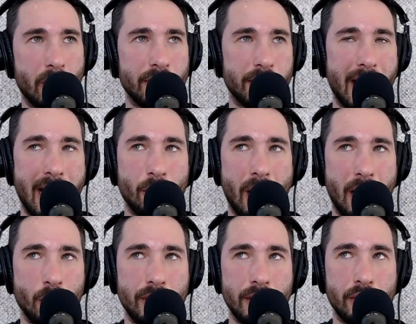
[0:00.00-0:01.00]
point. And how,
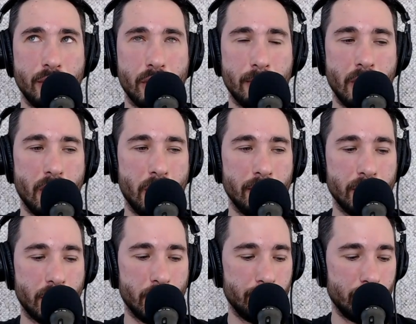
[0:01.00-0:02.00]
how did you come
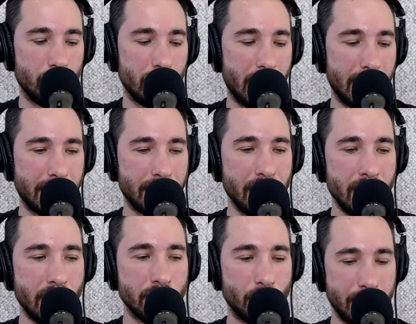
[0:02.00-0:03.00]
overcome, like,
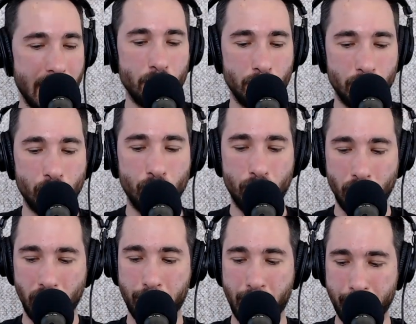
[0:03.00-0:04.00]
so yeah, there w
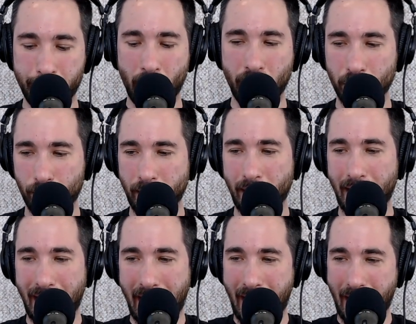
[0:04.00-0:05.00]
will have been points where
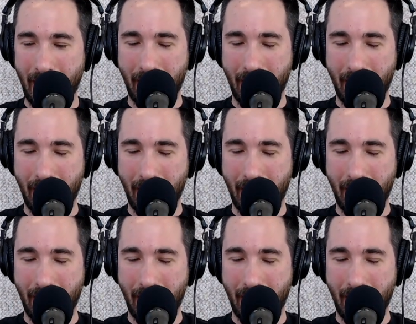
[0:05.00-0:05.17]
you're like,